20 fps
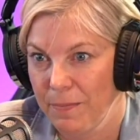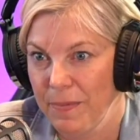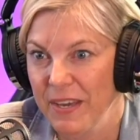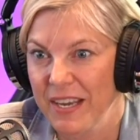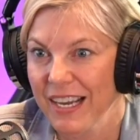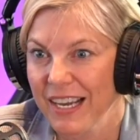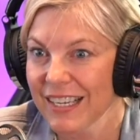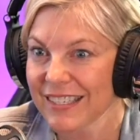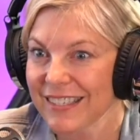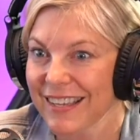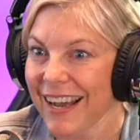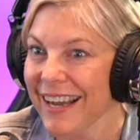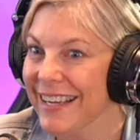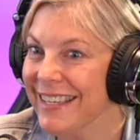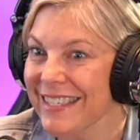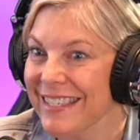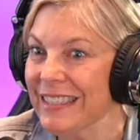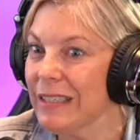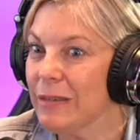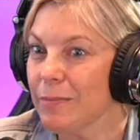Because I
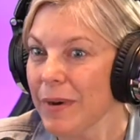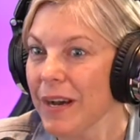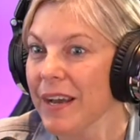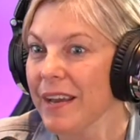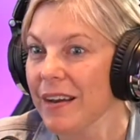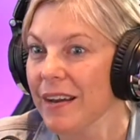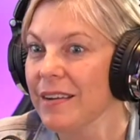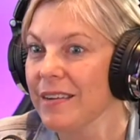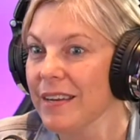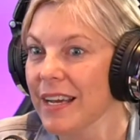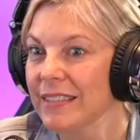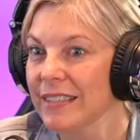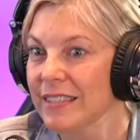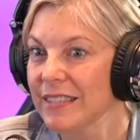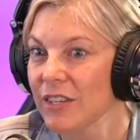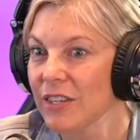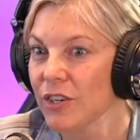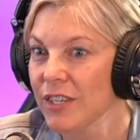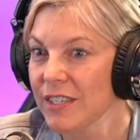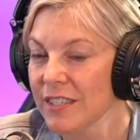didn't buy
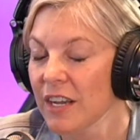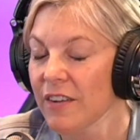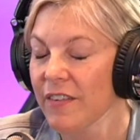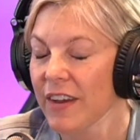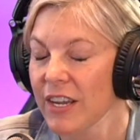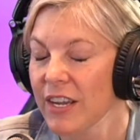unnecessary stuff.